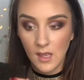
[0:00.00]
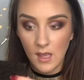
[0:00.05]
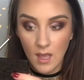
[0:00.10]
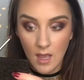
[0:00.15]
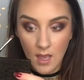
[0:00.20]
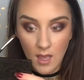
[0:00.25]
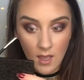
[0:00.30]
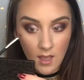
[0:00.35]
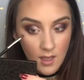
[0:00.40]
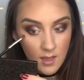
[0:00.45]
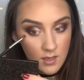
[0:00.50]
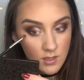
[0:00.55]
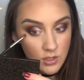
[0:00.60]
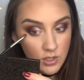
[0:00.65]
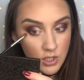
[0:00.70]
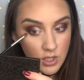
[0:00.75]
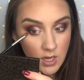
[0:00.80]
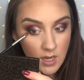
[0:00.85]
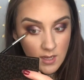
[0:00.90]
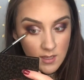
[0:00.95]
And
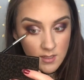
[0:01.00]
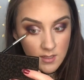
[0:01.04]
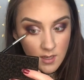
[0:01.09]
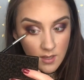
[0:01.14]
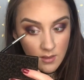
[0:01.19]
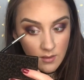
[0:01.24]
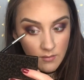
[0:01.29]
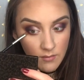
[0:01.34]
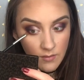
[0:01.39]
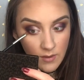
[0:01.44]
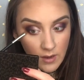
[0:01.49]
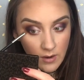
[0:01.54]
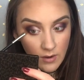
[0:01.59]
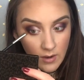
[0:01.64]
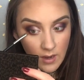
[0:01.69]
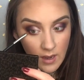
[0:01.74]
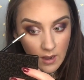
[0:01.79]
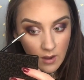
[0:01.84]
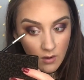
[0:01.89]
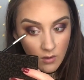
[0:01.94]
just on the
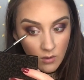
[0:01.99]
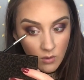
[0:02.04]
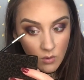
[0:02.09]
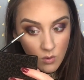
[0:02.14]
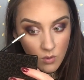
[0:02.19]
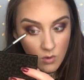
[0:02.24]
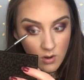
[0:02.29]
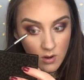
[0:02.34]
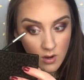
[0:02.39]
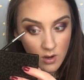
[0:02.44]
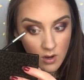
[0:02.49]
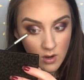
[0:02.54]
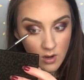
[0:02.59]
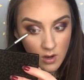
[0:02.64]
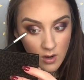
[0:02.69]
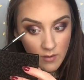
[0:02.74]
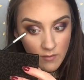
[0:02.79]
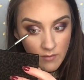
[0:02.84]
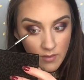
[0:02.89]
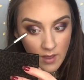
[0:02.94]
very outer corner
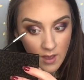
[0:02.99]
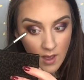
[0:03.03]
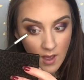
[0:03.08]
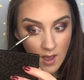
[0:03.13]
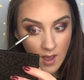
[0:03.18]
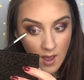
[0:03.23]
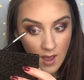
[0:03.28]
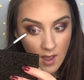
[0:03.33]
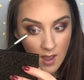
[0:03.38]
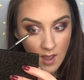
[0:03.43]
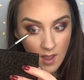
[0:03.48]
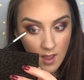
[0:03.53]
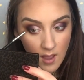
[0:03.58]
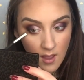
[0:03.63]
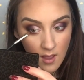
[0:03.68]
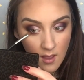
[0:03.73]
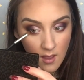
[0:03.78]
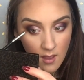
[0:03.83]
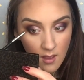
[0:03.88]
of the eye.